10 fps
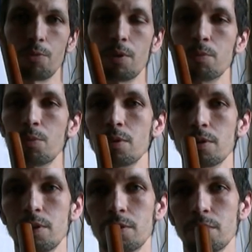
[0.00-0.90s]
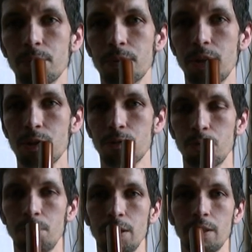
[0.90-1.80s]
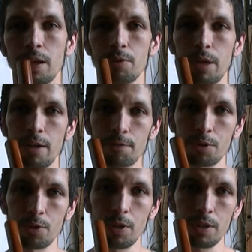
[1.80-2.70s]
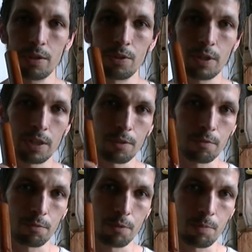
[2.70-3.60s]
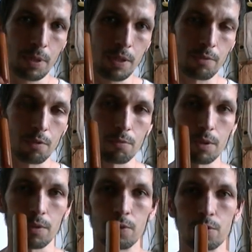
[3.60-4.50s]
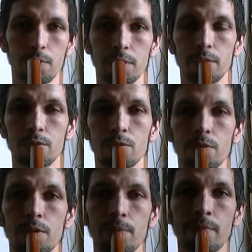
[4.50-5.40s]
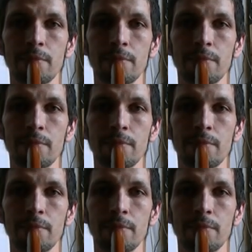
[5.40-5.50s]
One more interpretation would be that after you hit, you kind of repeat with one of those fingers, right?